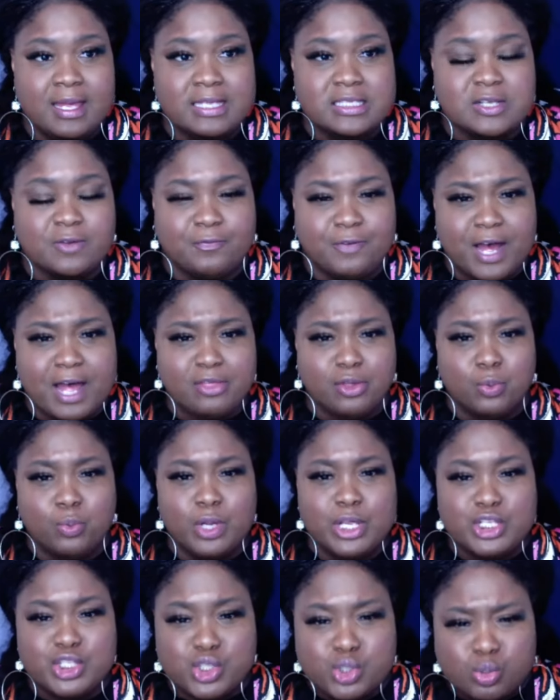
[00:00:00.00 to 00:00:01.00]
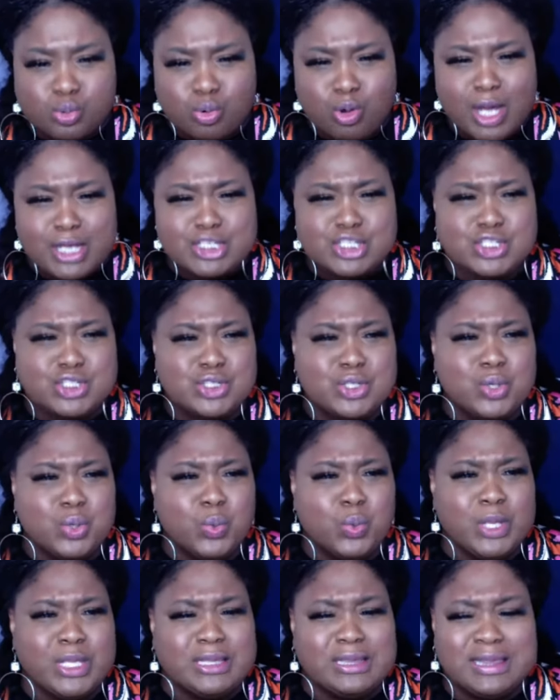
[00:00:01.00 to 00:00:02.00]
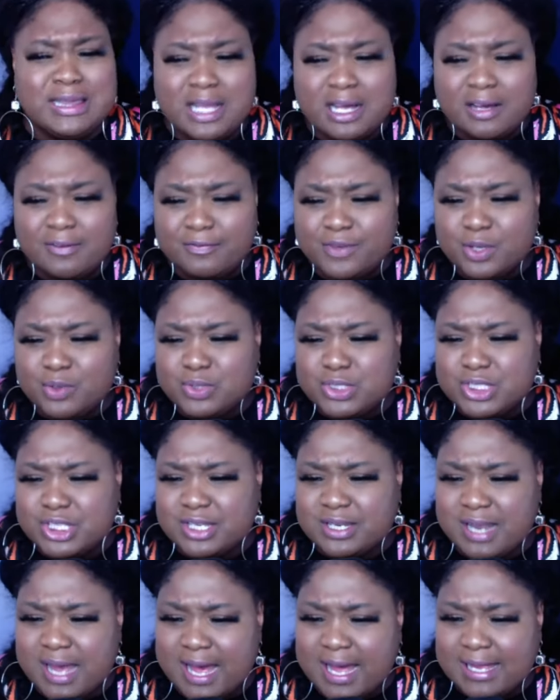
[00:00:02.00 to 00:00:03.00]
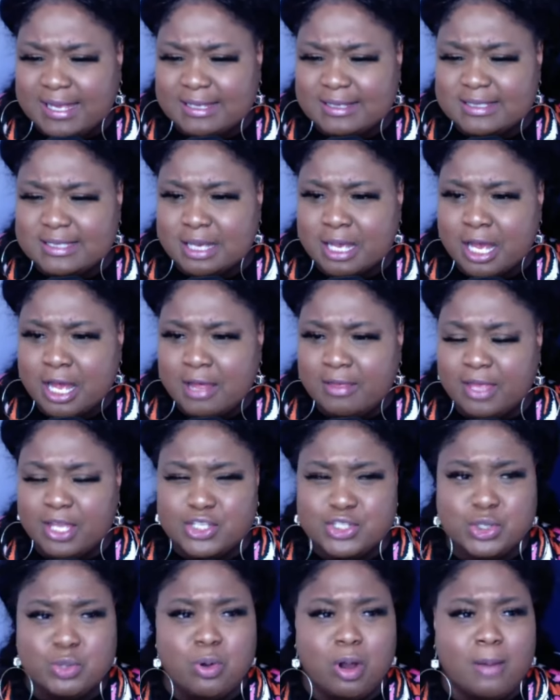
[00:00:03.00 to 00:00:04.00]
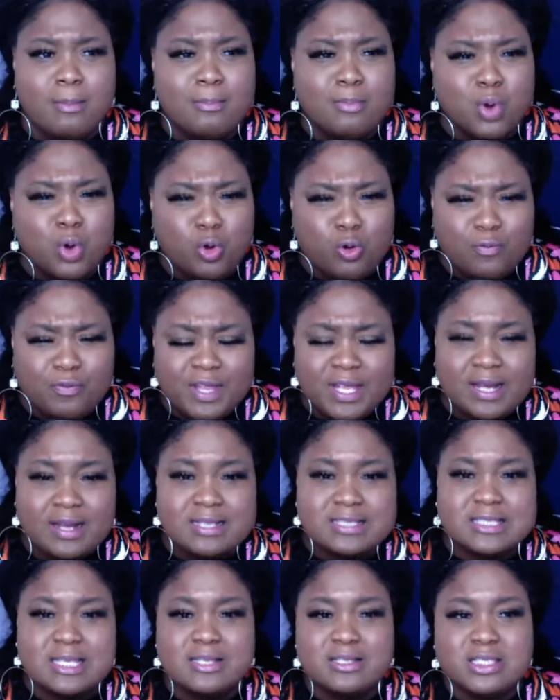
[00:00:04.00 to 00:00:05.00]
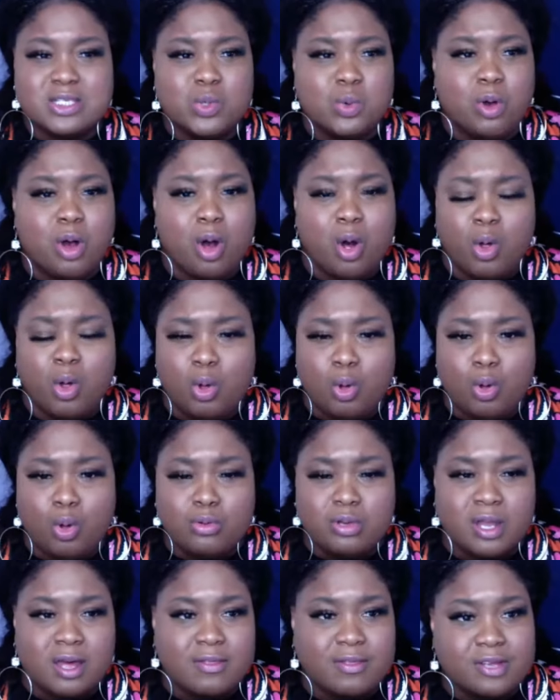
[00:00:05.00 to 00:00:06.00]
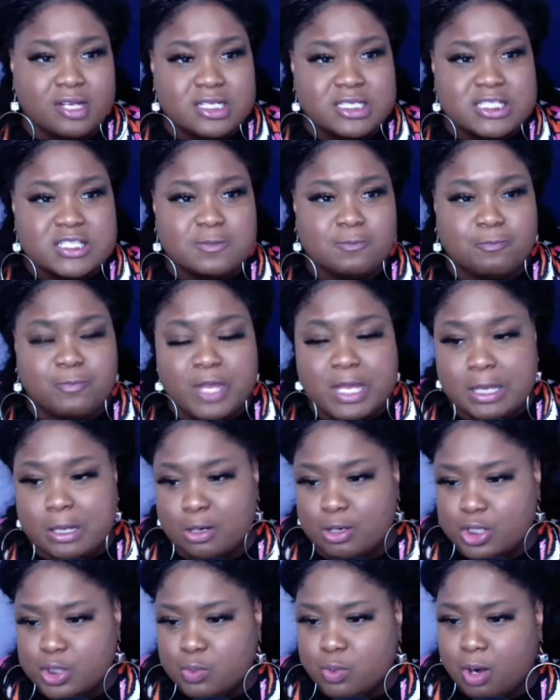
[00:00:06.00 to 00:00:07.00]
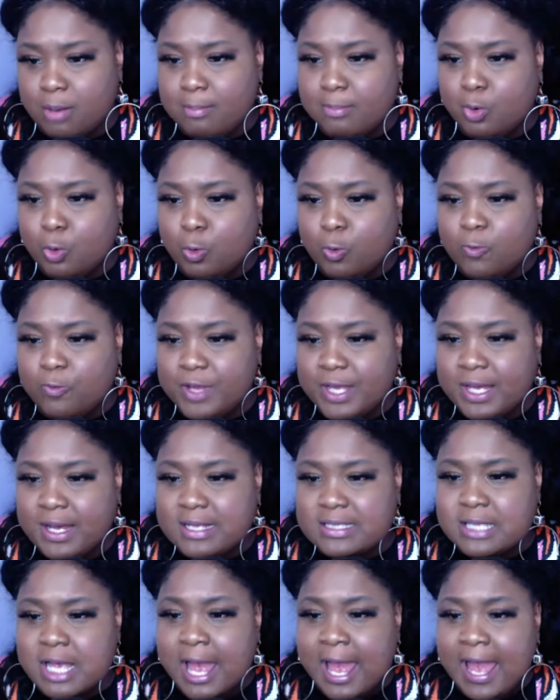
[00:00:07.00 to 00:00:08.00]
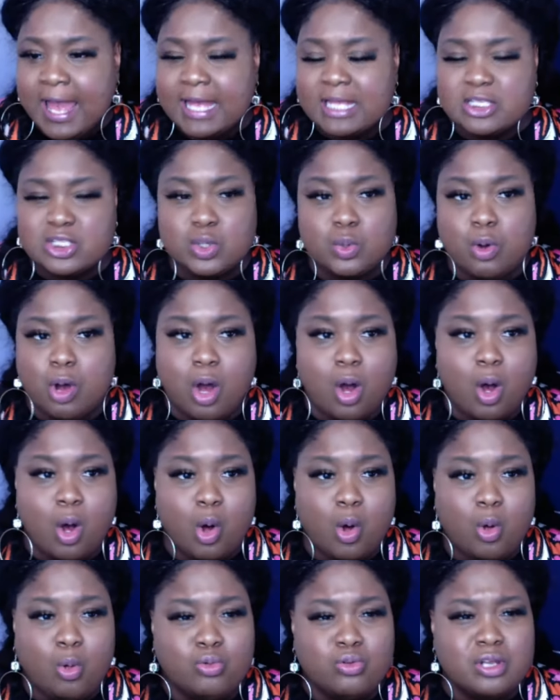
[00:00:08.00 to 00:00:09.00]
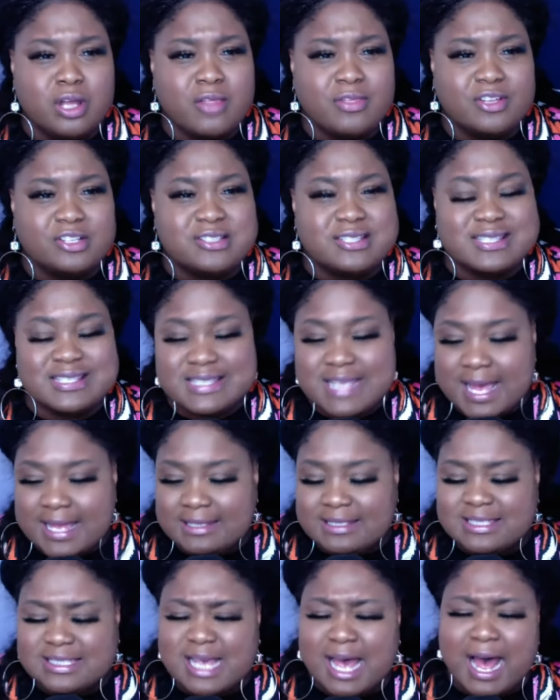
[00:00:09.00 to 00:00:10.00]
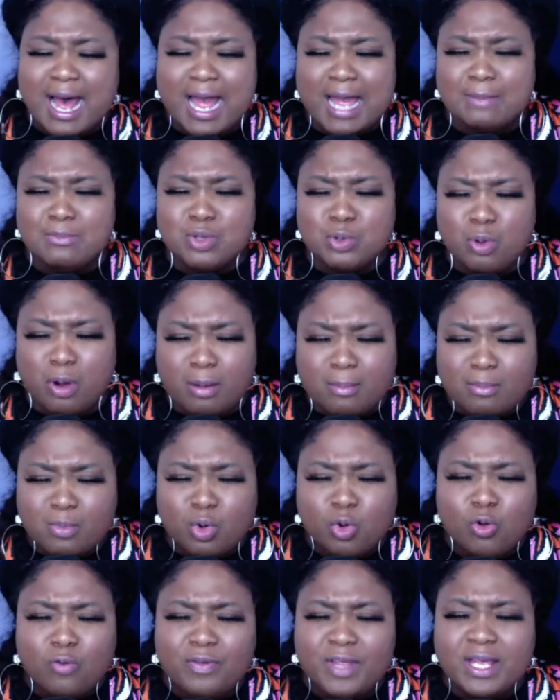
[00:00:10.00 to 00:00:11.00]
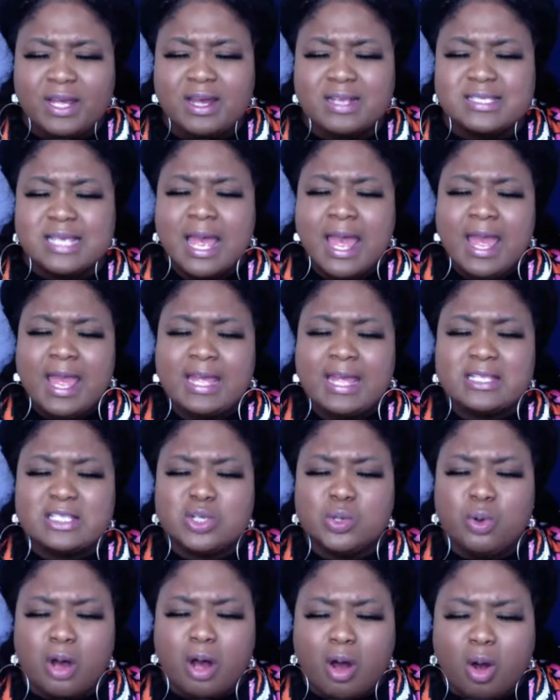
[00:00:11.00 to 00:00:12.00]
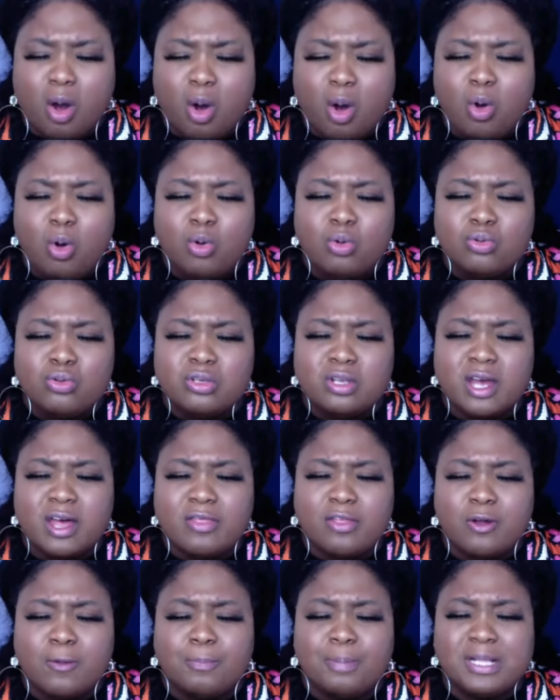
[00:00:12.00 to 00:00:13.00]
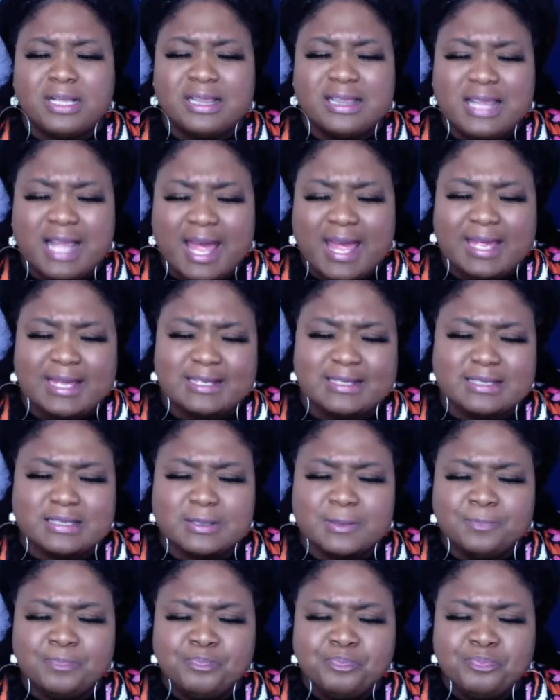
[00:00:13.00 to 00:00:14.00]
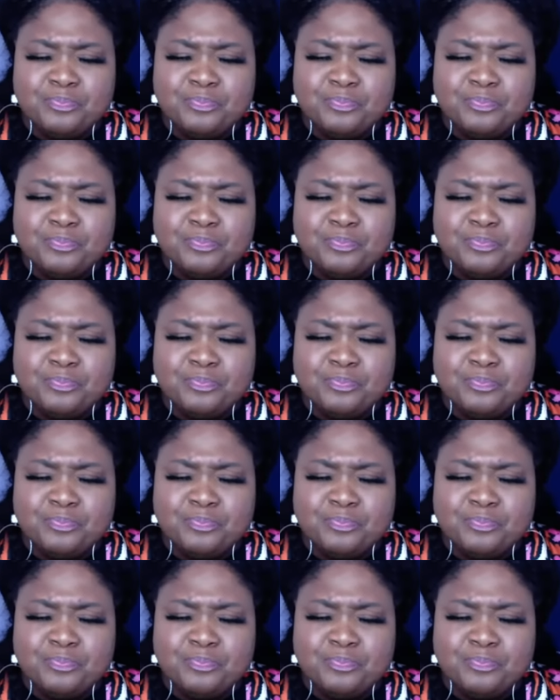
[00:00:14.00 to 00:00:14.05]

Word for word: So, Father, we trust you. We love you tonight that you are moving us into a whole nother sphere. You are moving us into a whole nother set time. You are moving us into a whole nother place.